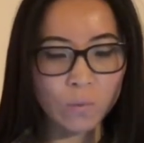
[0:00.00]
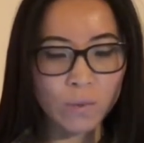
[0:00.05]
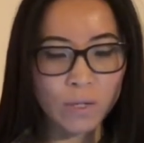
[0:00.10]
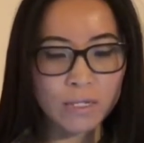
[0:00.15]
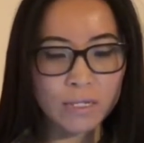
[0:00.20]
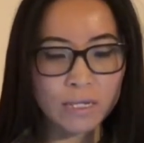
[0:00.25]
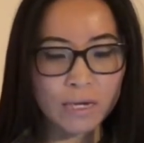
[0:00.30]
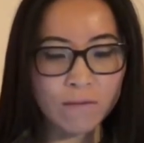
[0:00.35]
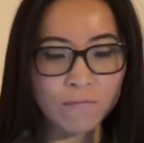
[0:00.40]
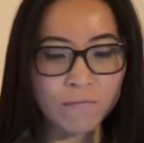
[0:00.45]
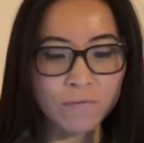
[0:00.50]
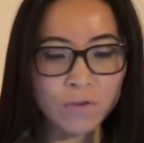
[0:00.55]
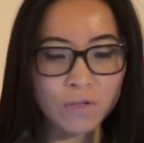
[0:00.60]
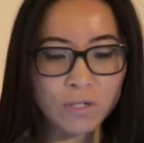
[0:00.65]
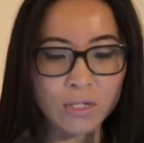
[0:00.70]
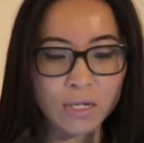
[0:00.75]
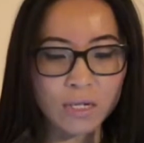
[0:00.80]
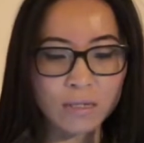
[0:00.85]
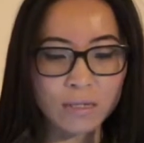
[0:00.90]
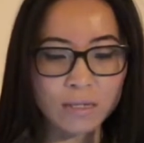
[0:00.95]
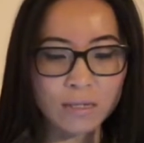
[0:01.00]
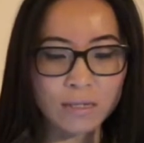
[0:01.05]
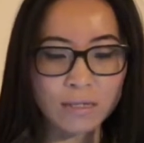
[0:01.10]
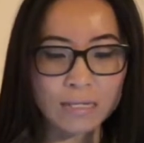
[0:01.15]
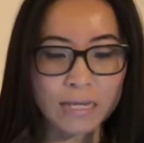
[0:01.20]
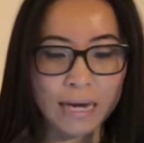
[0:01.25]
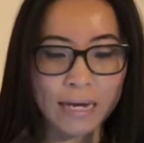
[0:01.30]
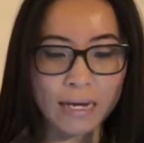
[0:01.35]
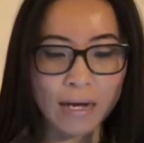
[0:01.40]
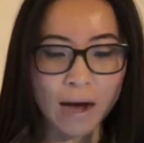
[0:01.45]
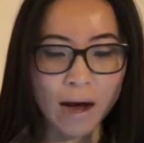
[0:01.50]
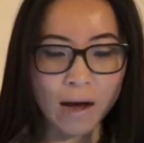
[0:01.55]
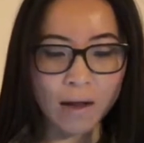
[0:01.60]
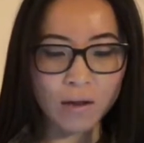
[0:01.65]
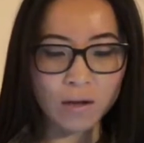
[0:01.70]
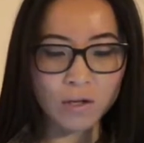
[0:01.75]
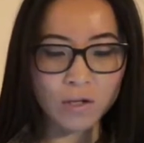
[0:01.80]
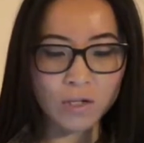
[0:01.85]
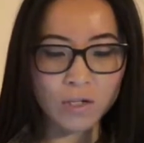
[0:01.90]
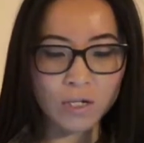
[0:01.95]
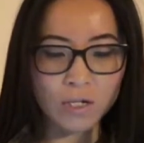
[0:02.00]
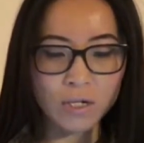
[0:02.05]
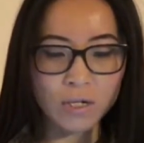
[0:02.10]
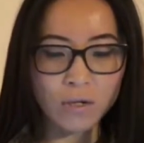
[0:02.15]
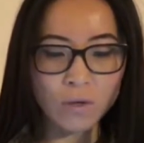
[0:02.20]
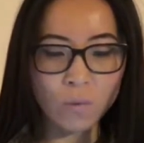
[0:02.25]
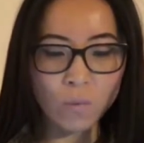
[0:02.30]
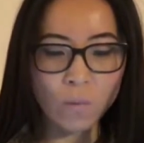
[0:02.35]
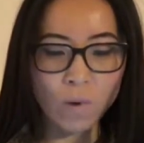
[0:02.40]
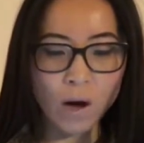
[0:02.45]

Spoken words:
with emphasis in psychology